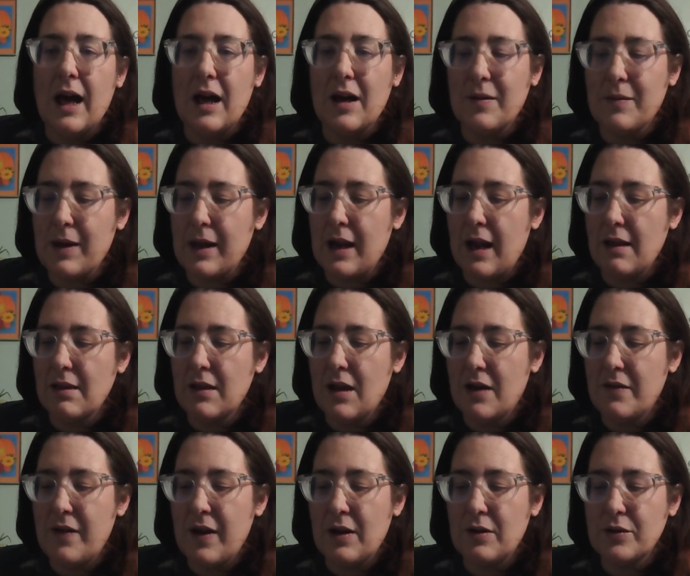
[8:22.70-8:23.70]
Um, and I
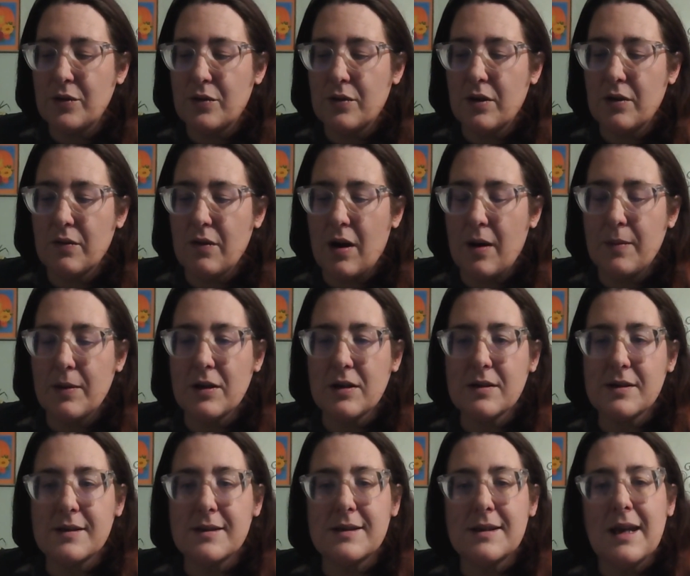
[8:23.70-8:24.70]
love how Nora
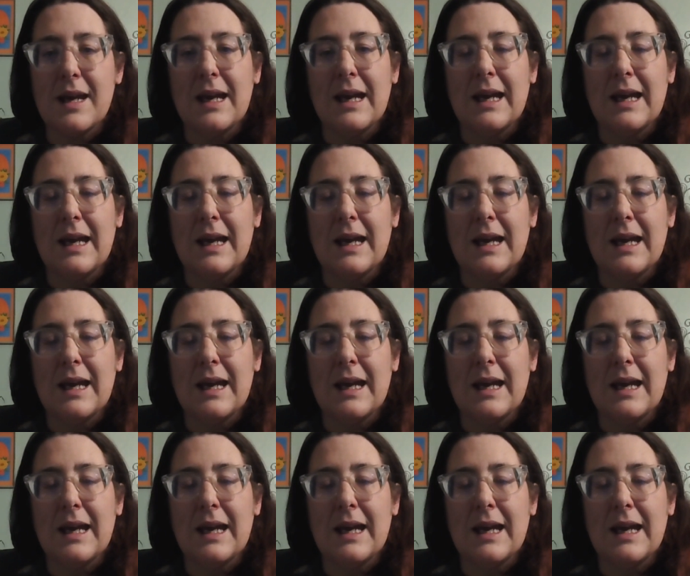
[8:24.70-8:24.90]
Roberts